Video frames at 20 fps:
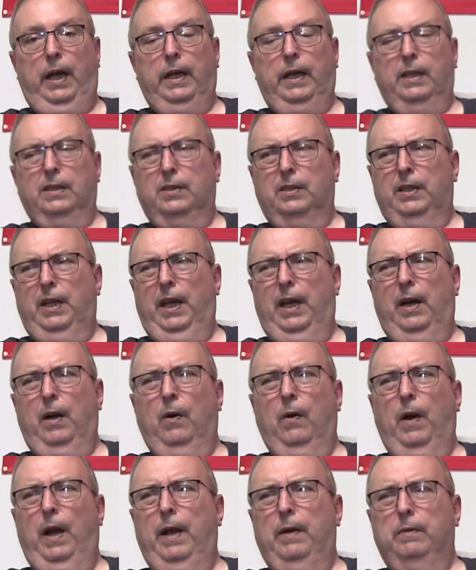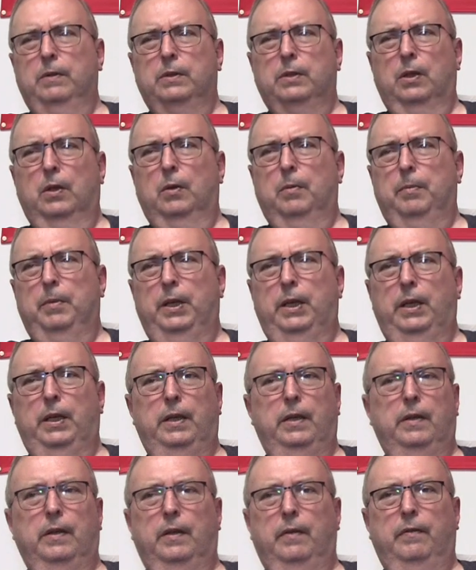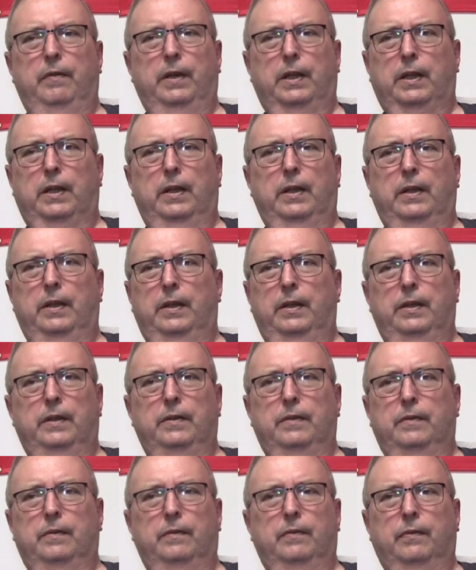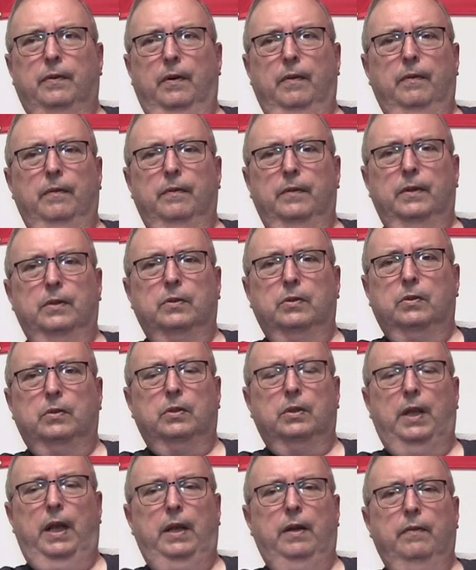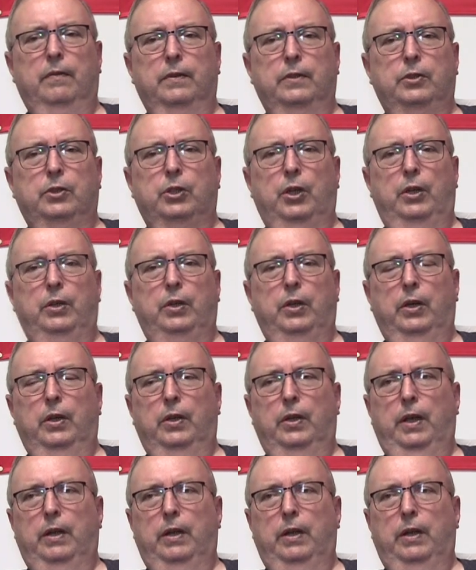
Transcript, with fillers: I guess the NRA was going to be evicted from the state of Virginia.